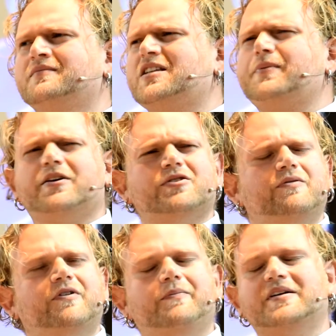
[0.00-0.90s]
especially
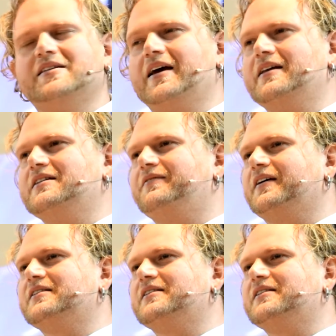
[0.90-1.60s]
from a scientific